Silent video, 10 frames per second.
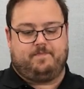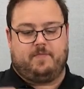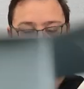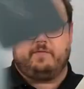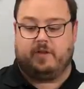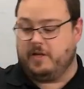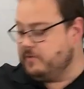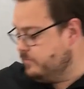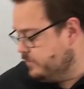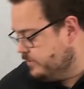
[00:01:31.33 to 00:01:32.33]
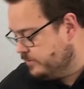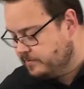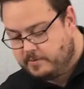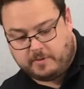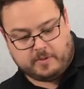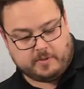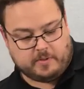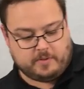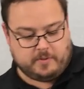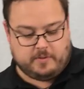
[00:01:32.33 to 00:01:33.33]
and everything else
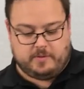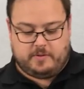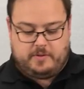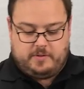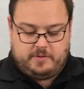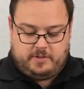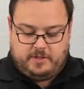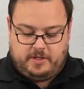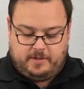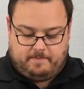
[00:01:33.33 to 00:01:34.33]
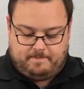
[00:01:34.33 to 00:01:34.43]
is in here.